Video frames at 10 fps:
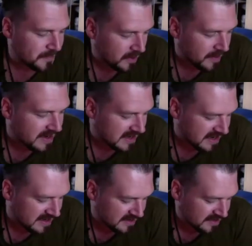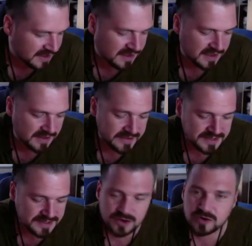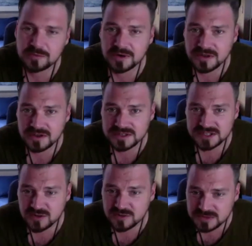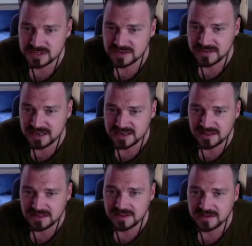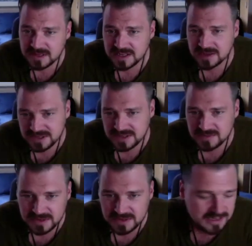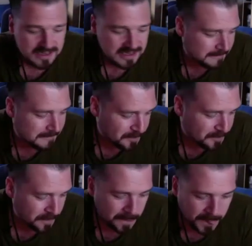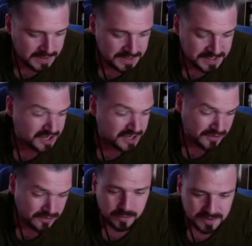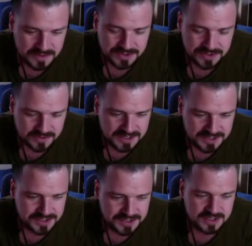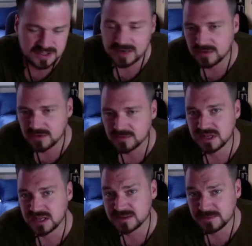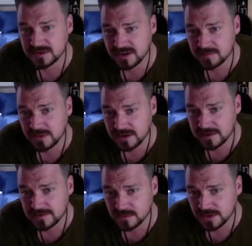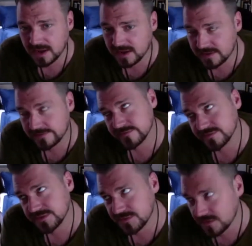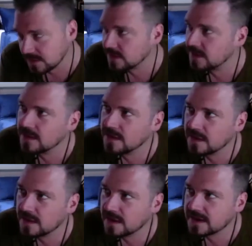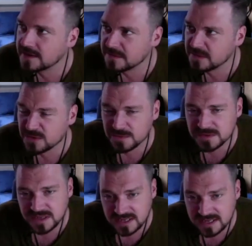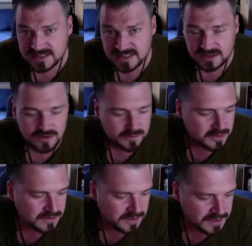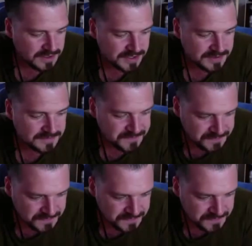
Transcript: I went in thinking, this is all bollocks. I don't believe in anything. Blah blah blah. And she said, "You've come with two questions." And like one was like, "Is my grandma okay?" Obviously. And the other was like, "Is this all bollocks?" And